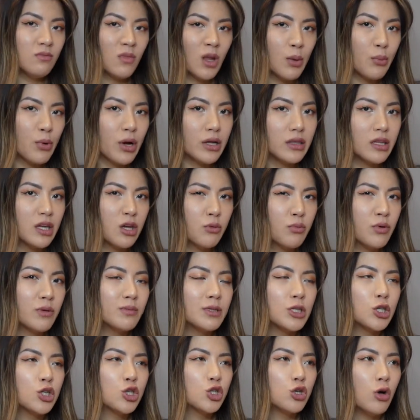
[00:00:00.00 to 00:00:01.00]
a brand that you're
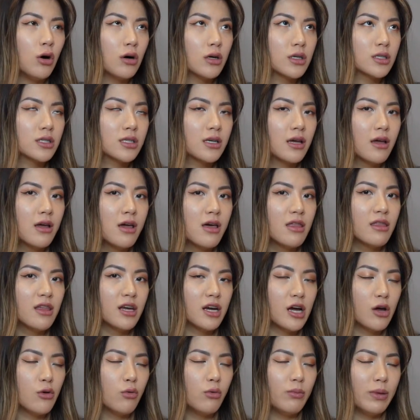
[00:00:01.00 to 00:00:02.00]
probably shocked that
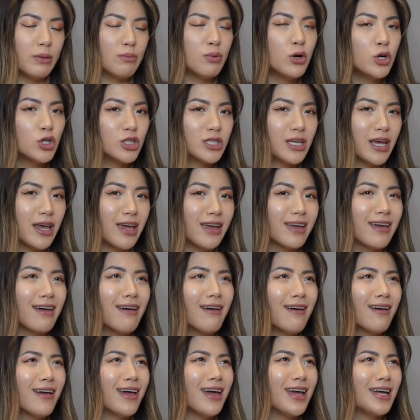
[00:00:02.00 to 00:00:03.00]
I will be putting
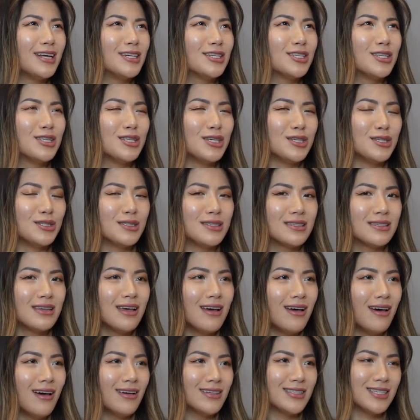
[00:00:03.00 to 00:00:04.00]
into this
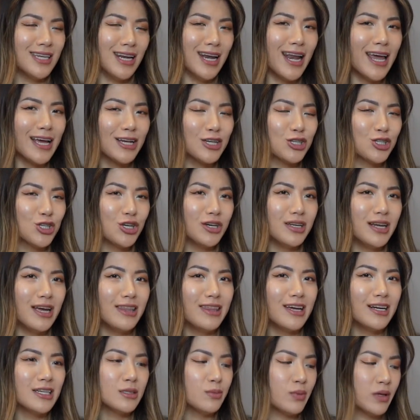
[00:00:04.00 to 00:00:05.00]
selection and
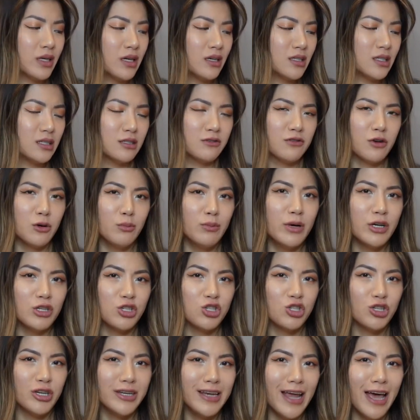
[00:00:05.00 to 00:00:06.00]
that's because it's from
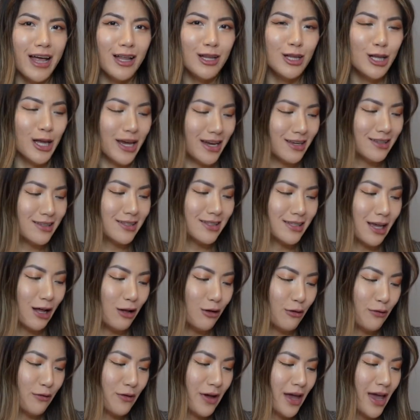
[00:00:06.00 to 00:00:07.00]
Chanel
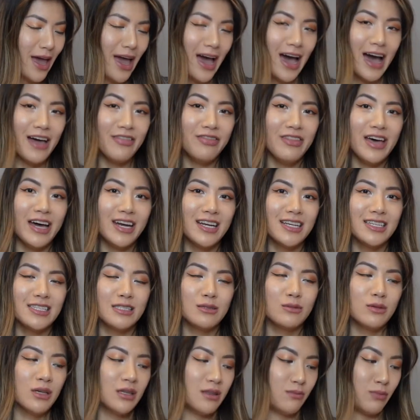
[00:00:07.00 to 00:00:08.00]
itself and that
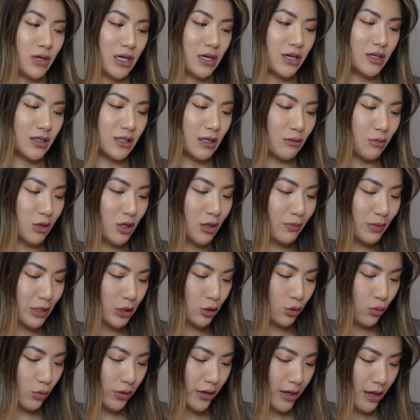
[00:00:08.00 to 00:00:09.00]
is because I'm going to be
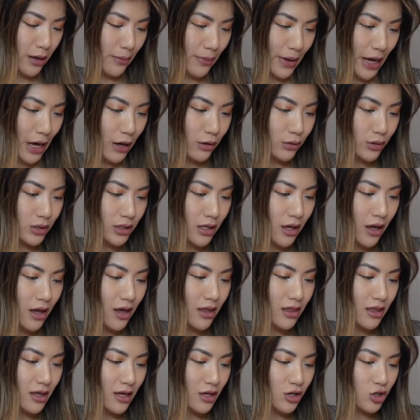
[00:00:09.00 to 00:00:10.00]
talking about
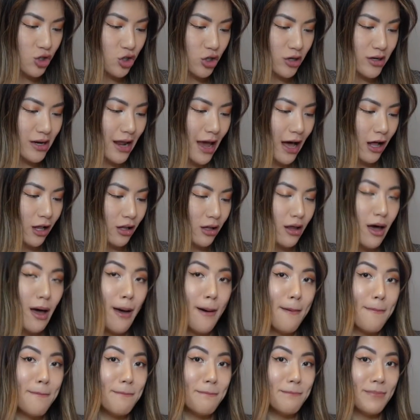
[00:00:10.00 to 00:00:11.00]
the Chanel
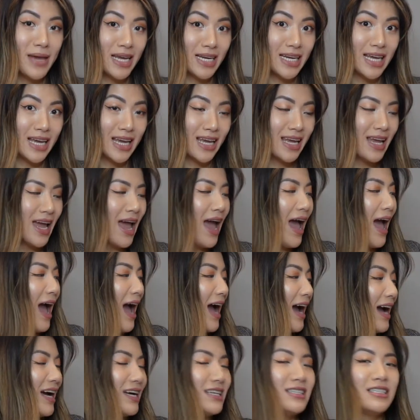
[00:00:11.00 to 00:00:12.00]
Mini
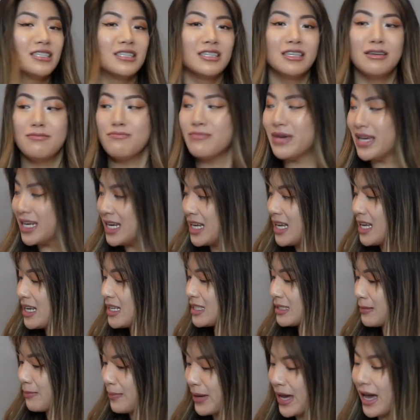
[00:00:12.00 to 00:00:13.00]
and the Mini
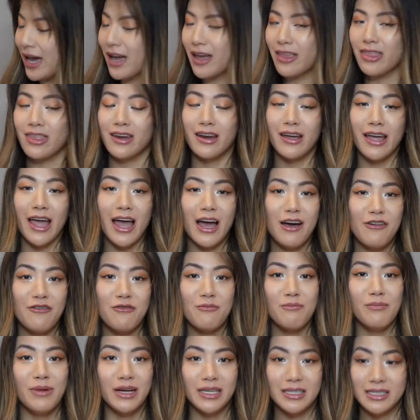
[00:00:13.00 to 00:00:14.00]
is a bag that I
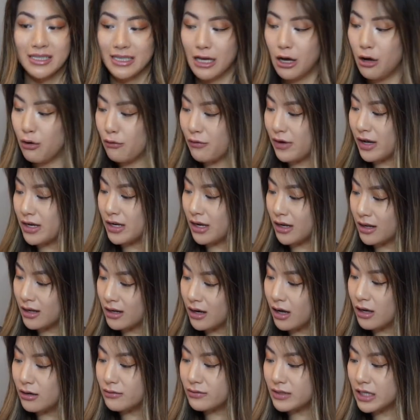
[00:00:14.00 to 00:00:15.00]
have myself and I
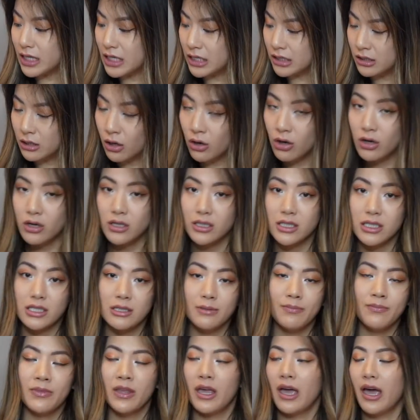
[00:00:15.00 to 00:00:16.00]
love a
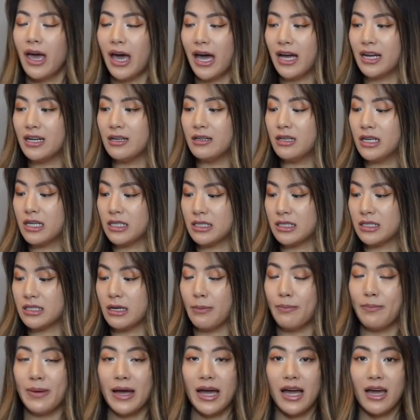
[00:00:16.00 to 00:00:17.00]
lot and it's
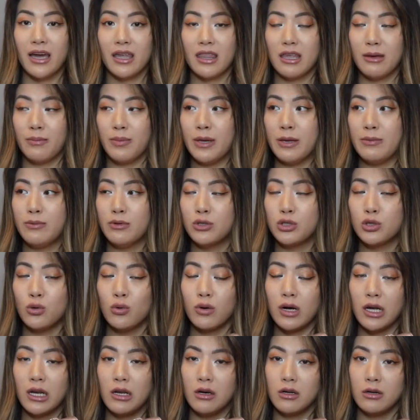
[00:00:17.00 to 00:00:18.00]
a bag that people
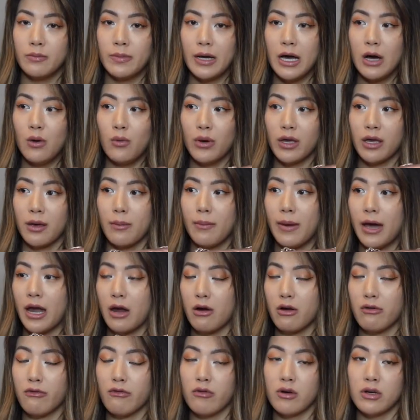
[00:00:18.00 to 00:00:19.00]
talk a lot about when
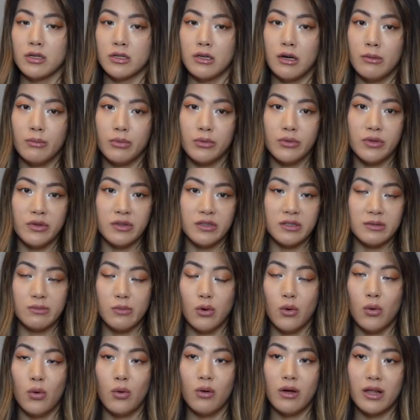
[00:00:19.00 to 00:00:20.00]
comparing for example the
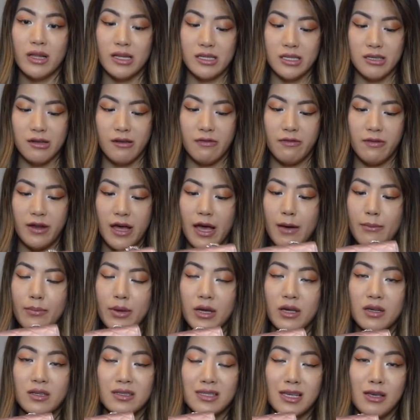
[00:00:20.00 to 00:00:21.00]
small classic flap
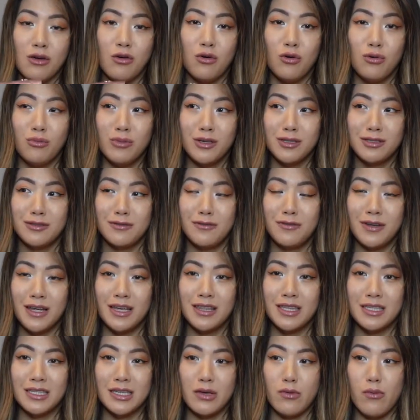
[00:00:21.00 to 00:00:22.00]
because they almost
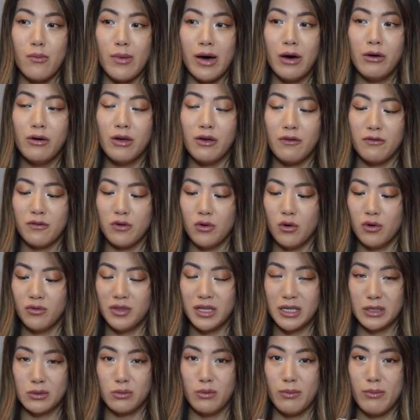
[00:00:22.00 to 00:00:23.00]
fit the same amount if not
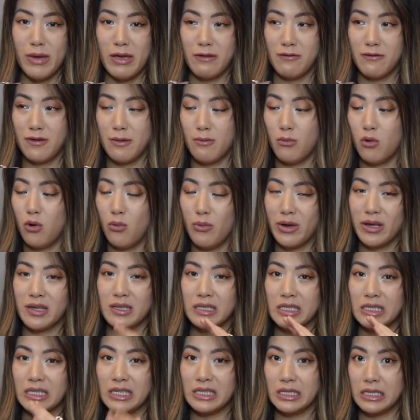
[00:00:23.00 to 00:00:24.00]
this one may fit more
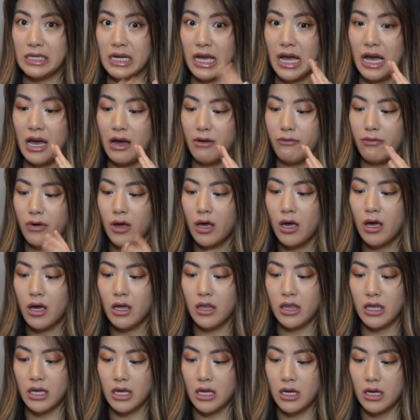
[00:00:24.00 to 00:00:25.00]
because it doesn't have
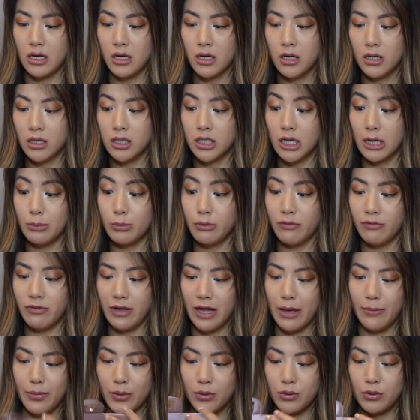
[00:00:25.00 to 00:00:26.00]
the double
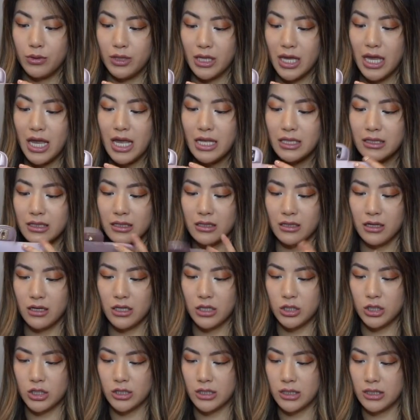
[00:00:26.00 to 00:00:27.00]
flap on the inside
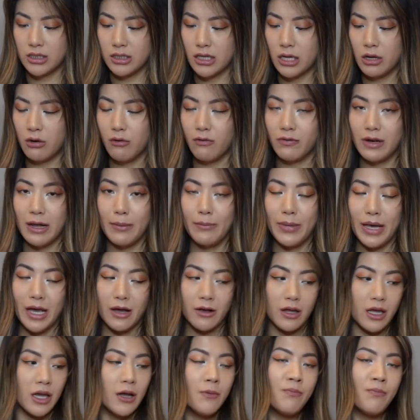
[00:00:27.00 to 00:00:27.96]
it's just a single flap bag